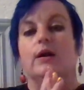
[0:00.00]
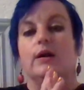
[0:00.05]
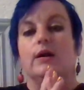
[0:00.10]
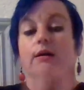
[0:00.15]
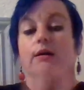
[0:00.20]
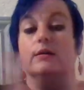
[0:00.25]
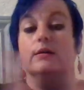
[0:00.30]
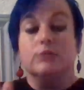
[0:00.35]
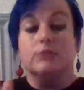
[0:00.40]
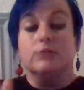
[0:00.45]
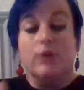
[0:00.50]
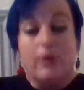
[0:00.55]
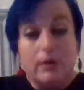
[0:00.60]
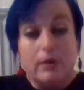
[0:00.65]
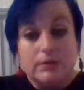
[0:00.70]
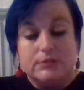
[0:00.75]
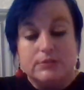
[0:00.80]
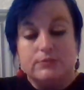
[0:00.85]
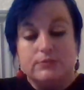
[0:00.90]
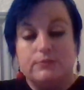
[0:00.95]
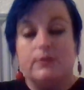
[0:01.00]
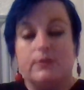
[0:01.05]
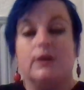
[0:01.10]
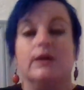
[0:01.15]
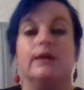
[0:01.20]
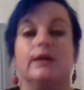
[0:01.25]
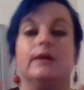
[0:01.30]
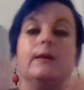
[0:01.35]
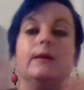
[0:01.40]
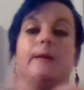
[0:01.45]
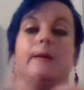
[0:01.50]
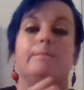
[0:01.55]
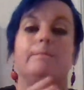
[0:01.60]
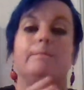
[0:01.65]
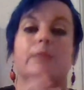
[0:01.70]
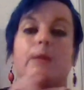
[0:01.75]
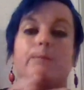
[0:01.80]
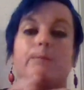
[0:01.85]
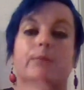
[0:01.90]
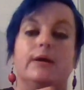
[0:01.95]
It's hard to define,
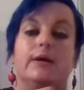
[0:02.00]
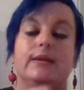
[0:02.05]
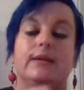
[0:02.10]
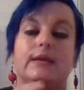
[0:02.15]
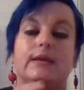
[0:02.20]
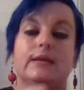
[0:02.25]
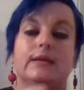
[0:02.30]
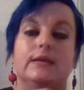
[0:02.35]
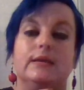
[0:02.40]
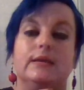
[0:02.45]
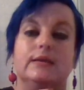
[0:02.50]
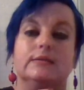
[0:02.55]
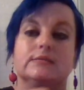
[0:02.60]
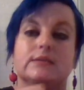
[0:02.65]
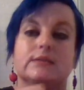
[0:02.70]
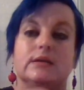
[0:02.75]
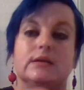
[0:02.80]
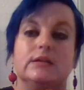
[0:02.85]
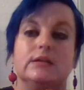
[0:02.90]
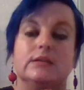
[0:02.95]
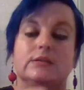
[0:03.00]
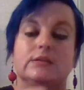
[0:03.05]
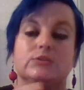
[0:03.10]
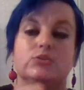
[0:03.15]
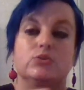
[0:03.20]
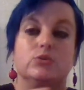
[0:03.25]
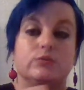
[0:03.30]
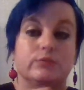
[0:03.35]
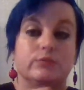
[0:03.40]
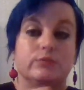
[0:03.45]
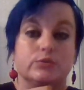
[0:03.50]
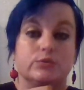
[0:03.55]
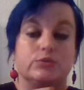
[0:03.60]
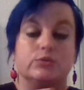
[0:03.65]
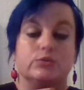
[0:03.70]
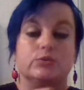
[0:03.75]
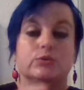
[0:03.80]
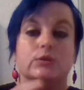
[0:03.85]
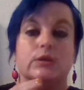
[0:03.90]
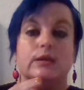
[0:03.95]
but it is kind of this
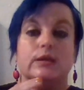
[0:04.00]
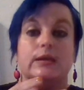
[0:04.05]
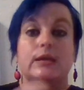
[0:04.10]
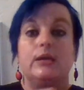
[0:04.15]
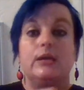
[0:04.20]
universal,